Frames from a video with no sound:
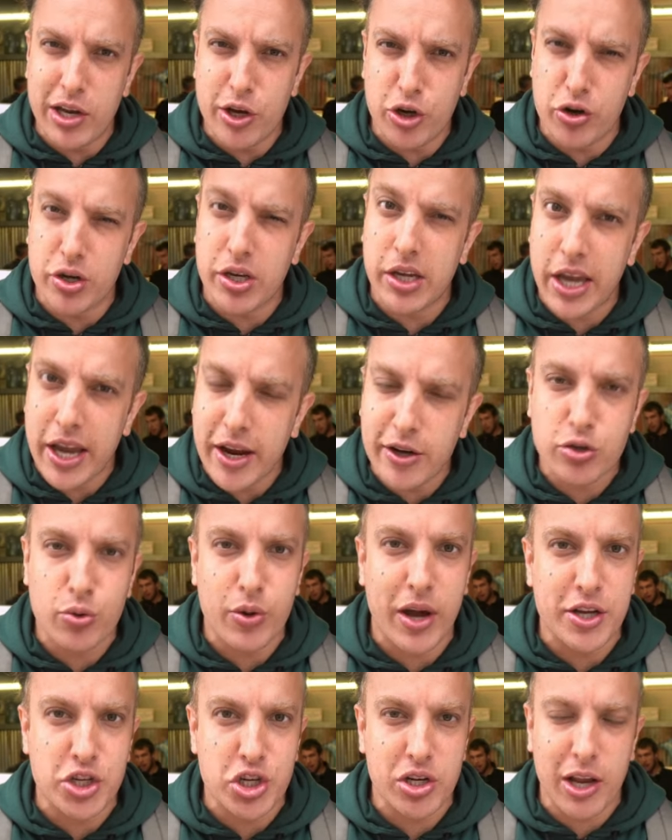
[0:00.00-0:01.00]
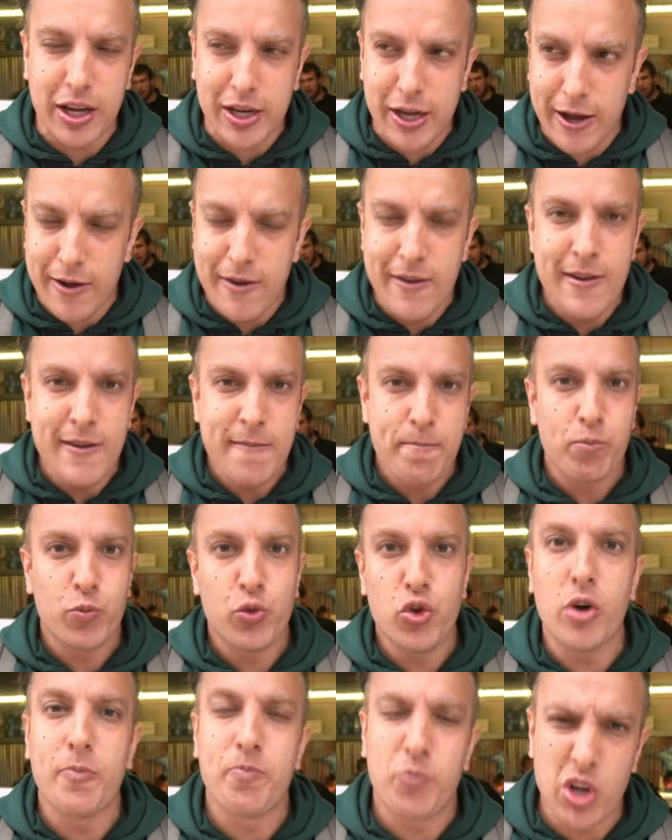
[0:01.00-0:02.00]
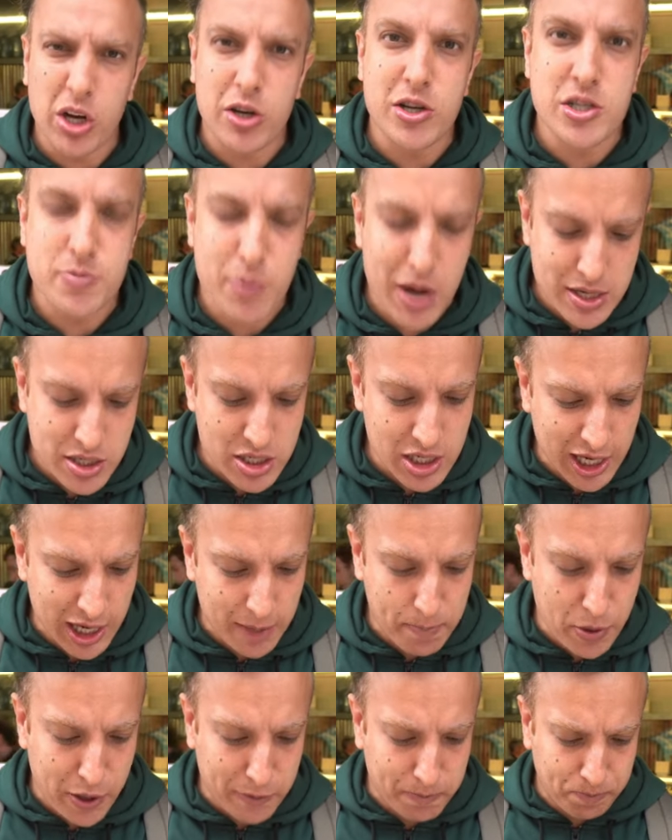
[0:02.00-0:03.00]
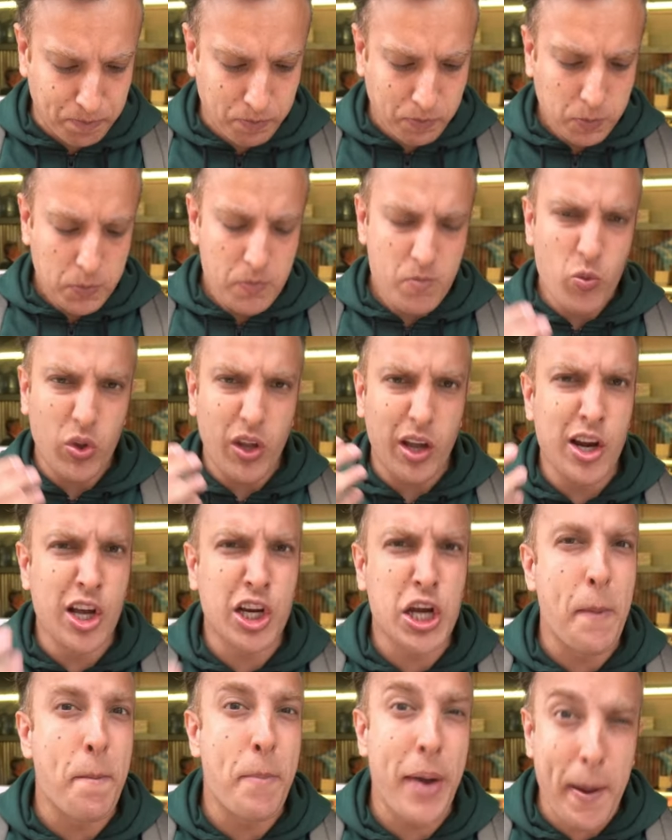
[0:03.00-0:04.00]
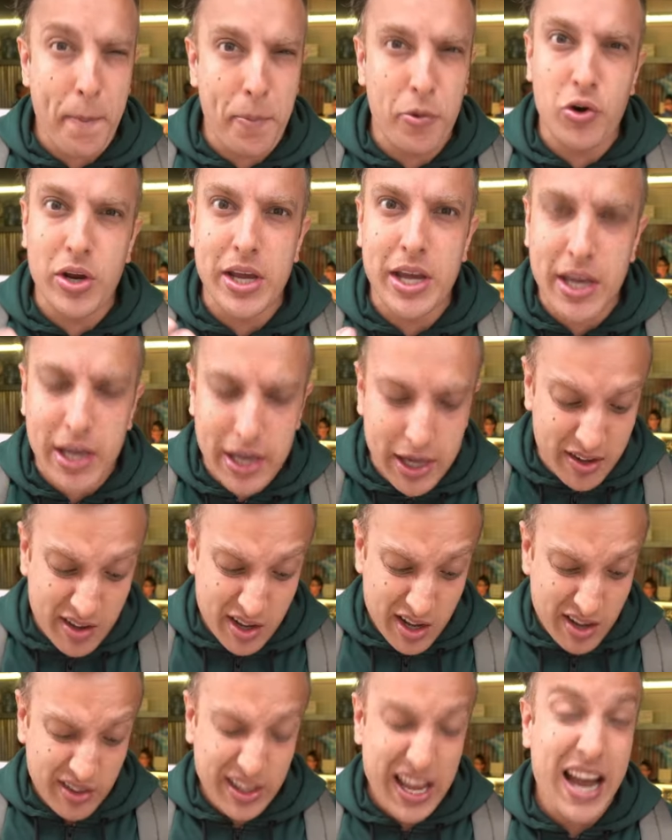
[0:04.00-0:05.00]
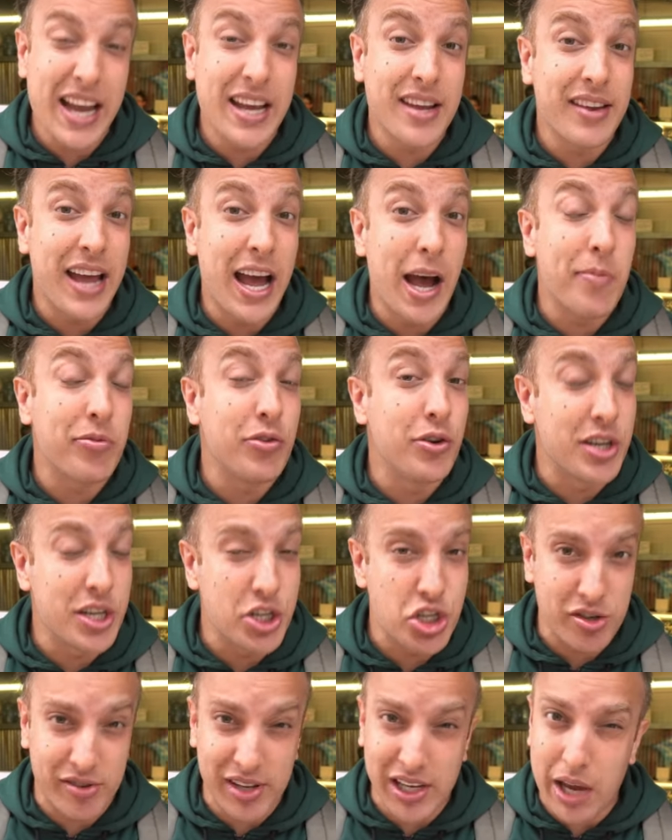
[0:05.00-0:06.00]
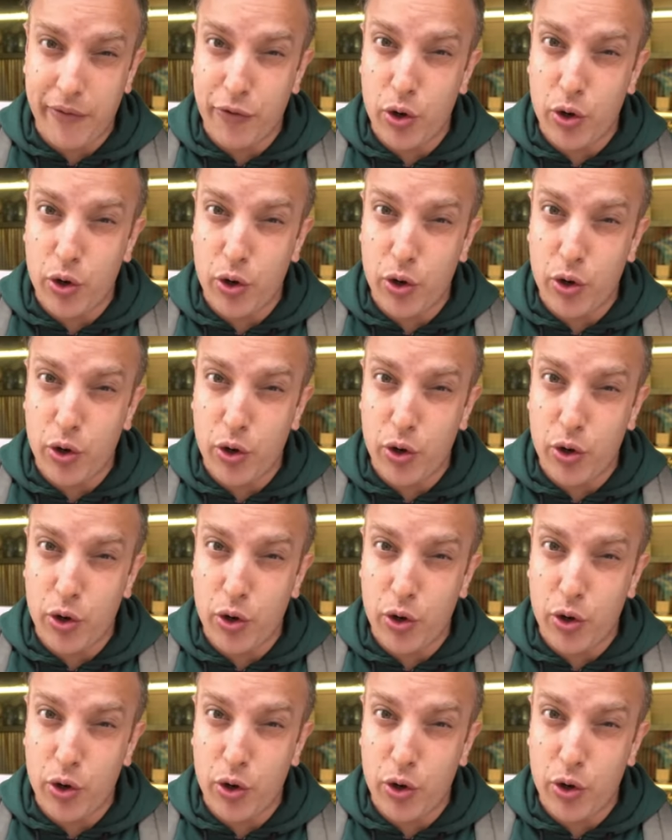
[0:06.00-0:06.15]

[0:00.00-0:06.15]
really good kick to it actually, like a, not like a spicy kick, but like a peppery heat. That is absolutely delicious. They